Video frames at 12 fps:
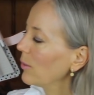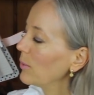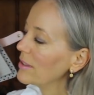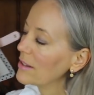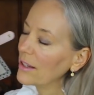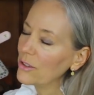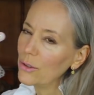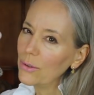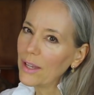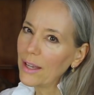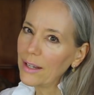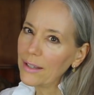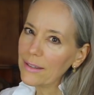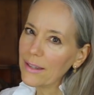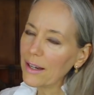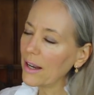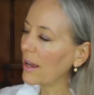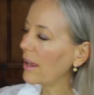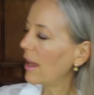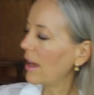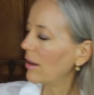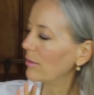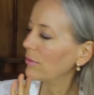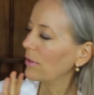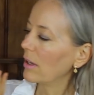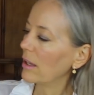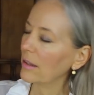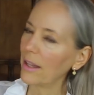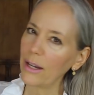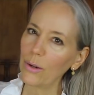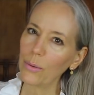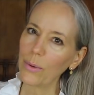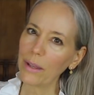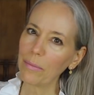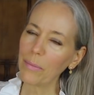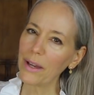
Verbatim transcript: The reason I do that is then I have a lighter weight